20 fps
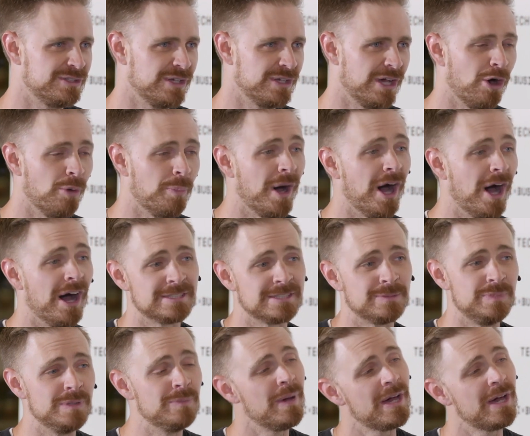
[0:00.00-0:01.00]
to help us
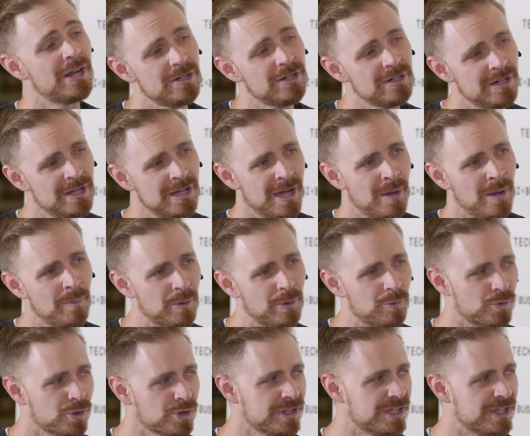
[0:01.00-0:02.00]
be better? But
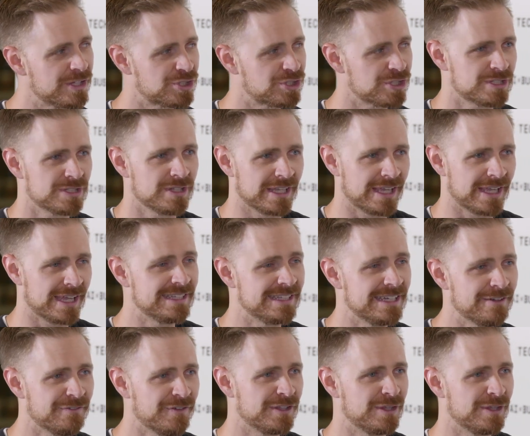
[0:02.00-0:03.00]
really, it's just like
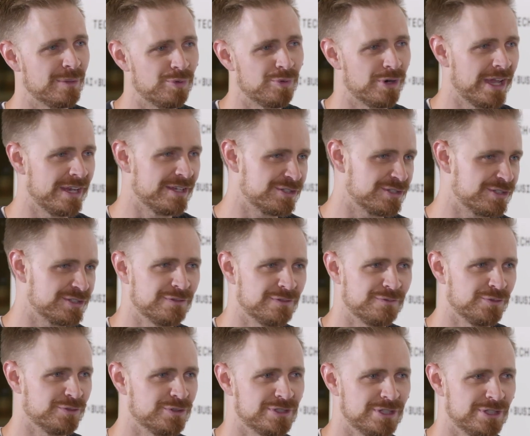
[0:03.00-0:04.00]
identifying the brand is just the
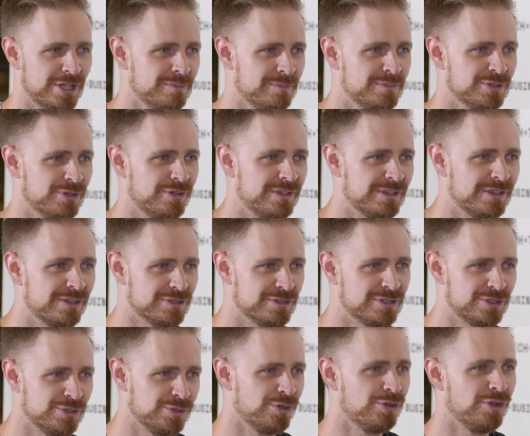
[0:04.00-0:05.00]
first step. So I think there's
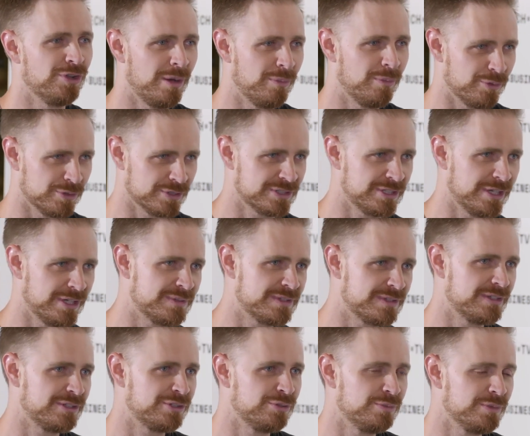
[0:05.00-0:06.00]
still a lot more
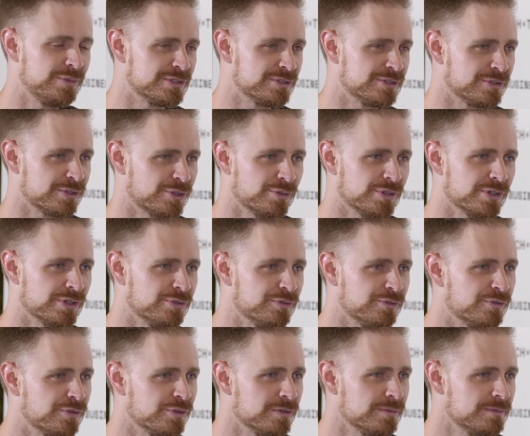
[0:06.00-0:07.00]
steps that humans are
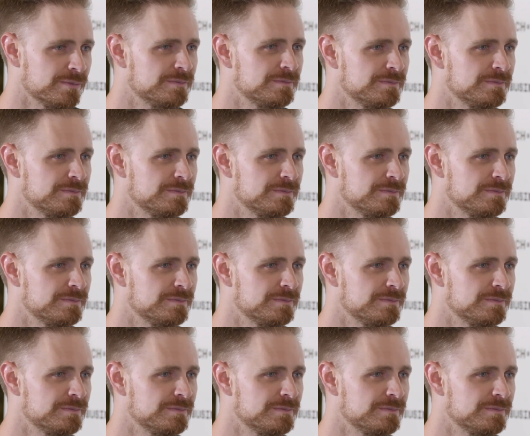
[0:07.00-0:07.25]
critical for.